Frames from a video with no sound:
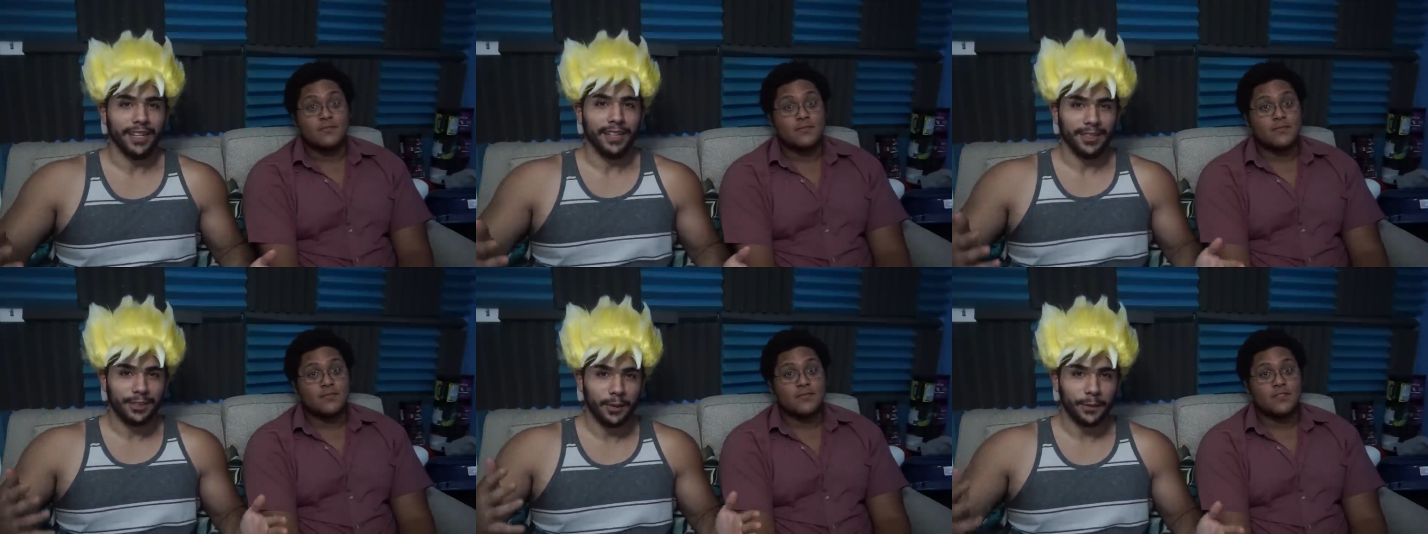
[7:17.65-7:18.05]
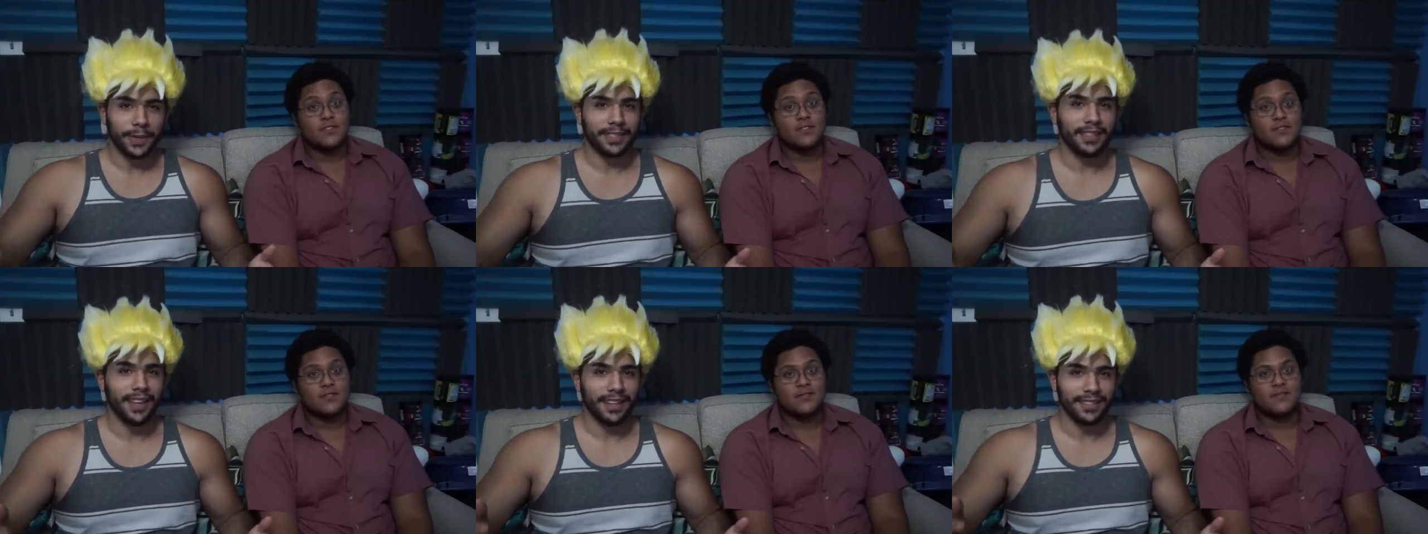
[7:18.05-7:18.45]
Speaker 1: Super
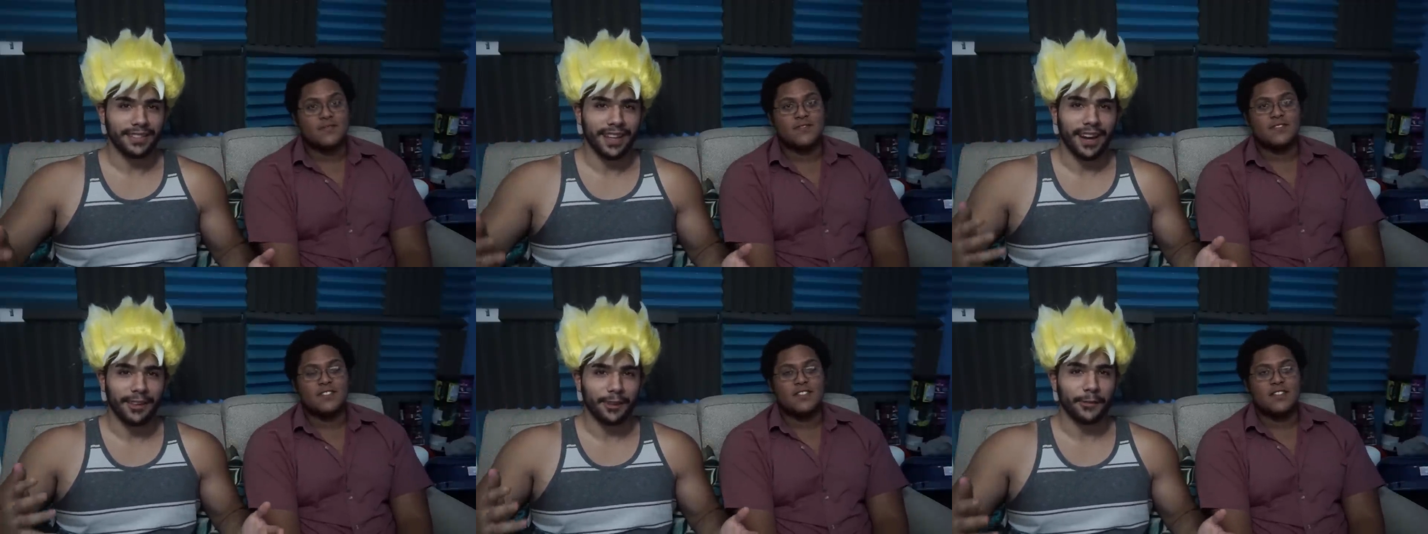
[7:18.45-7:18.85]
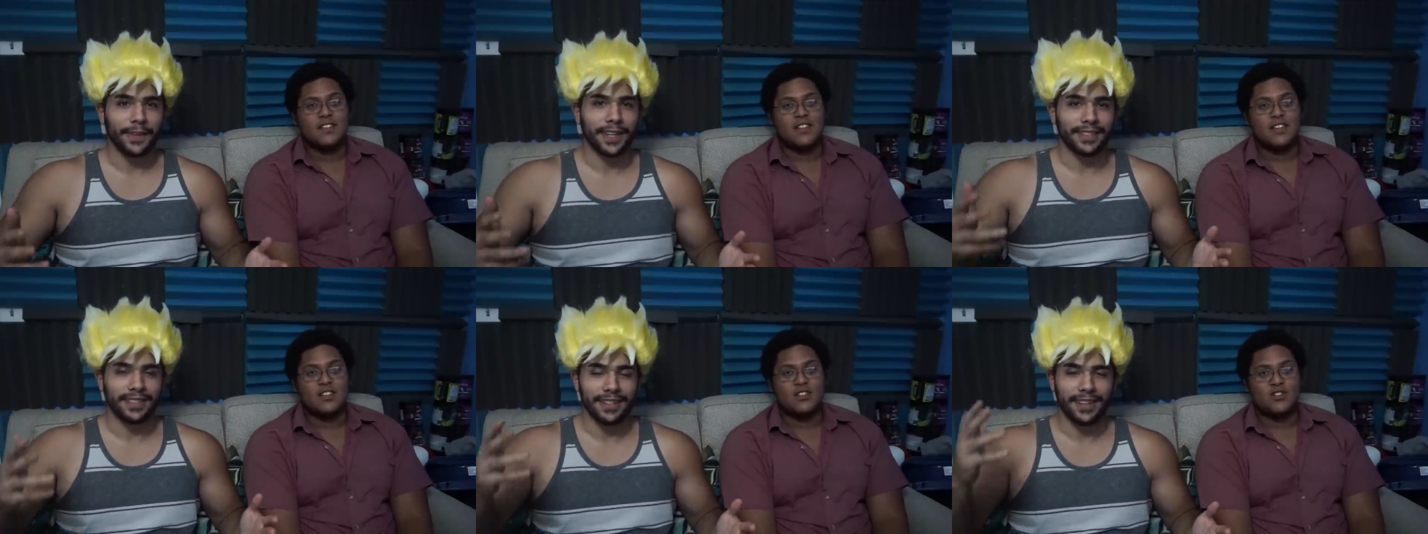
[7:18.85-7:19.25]
Saiyan style. Don't
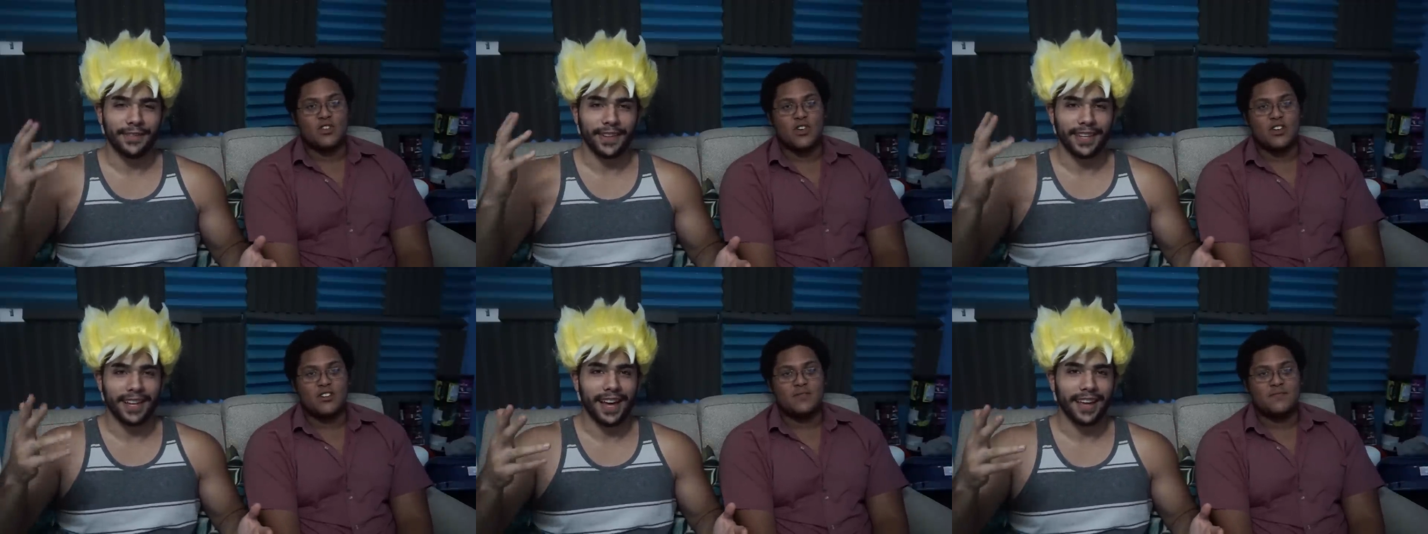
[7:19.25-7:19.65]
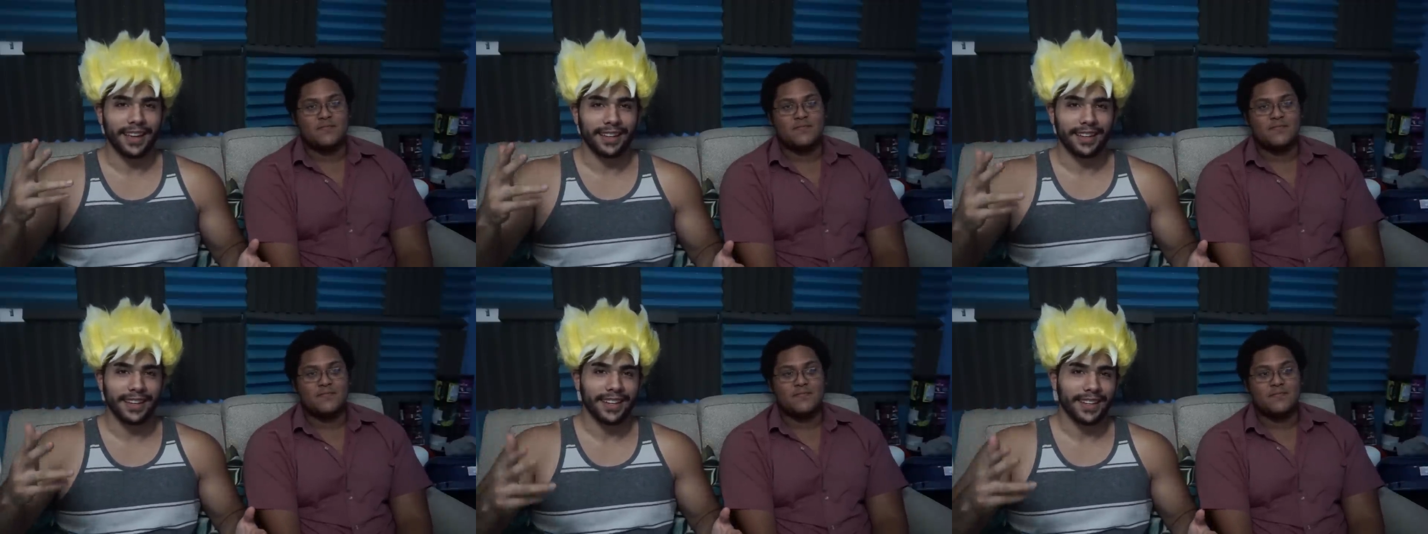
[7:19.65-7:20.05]
forget to enjoy. leave a
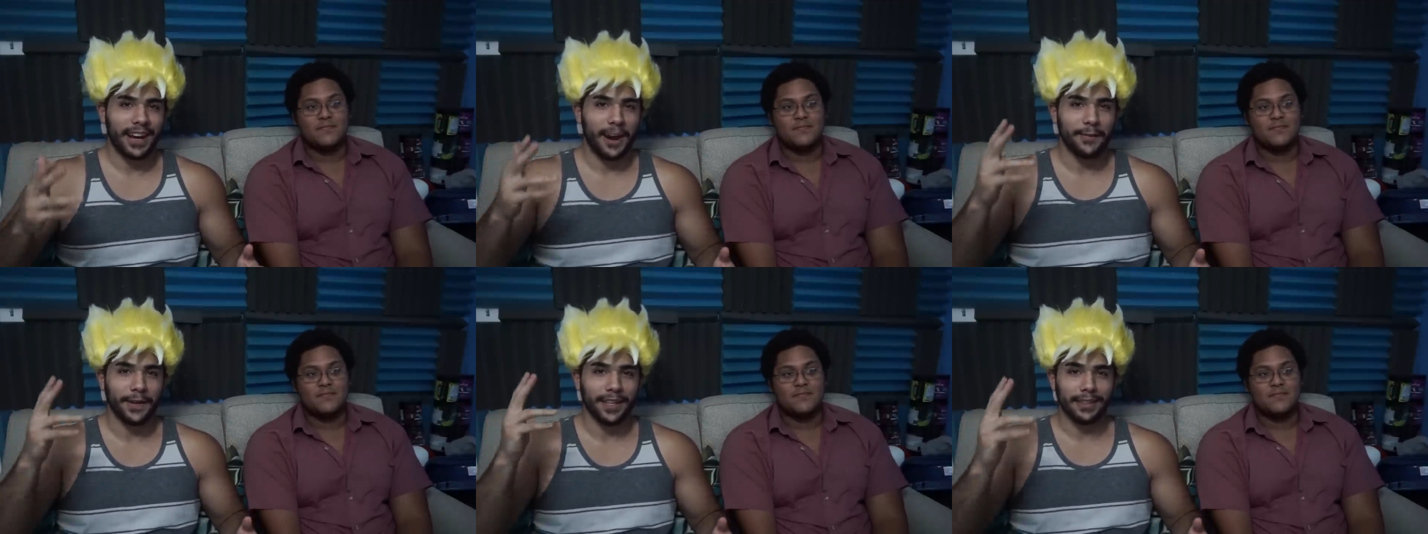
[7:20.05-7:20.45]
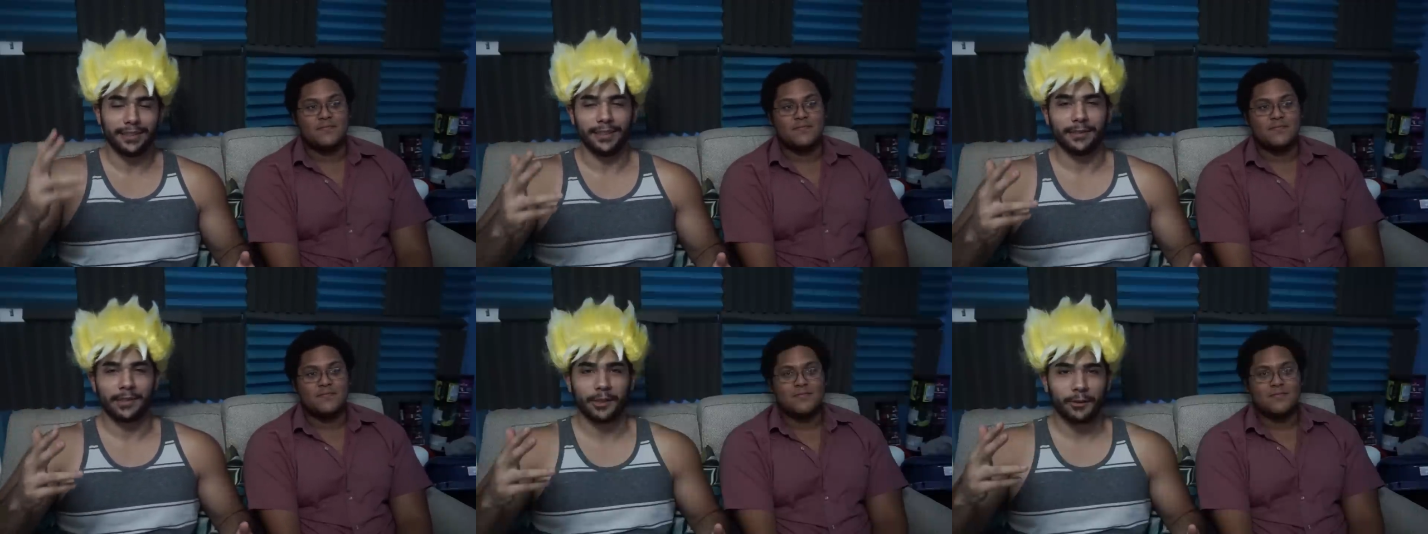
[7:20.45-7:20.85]
like, comment, and
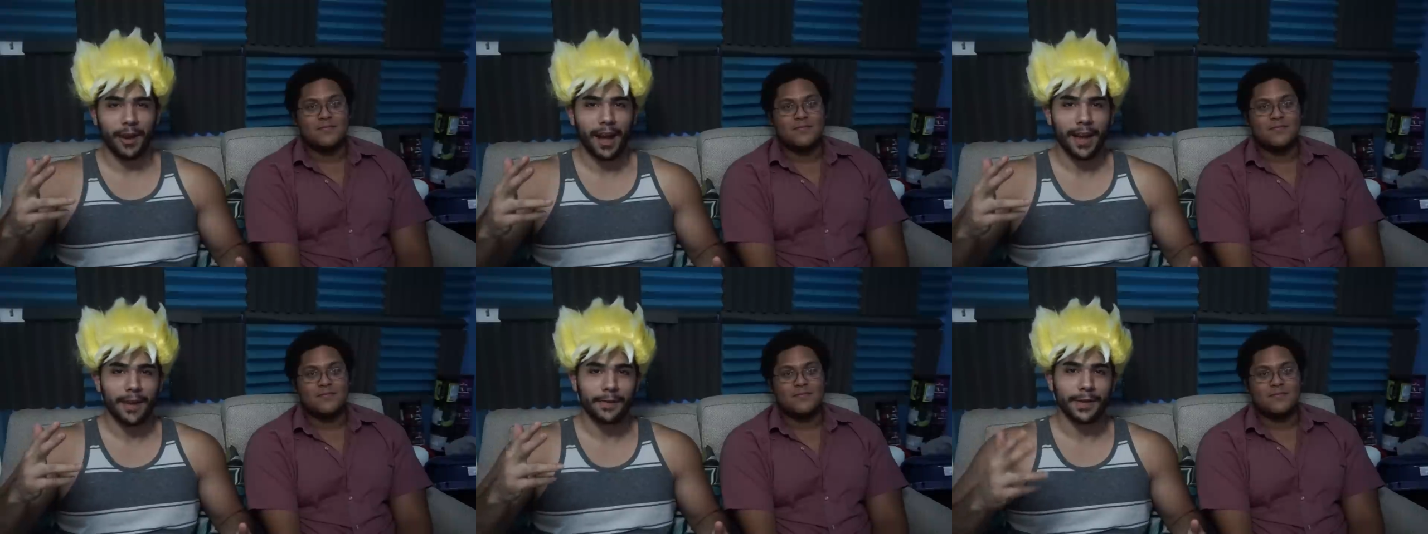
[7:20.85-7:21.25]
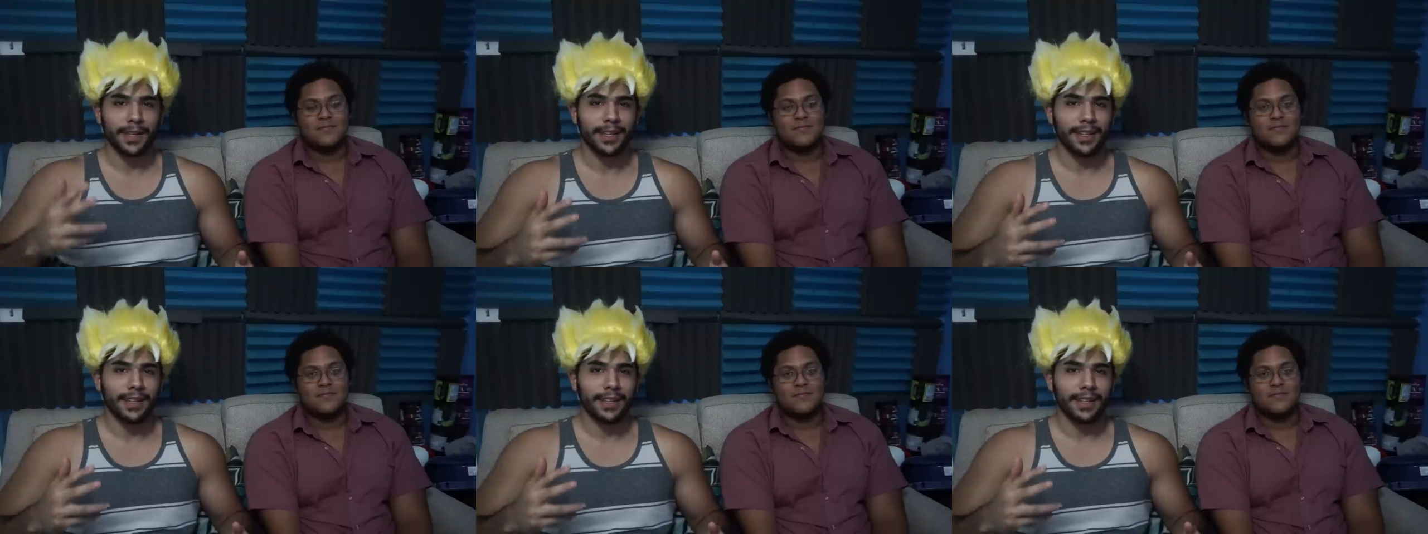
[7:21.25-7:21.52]
subscribe.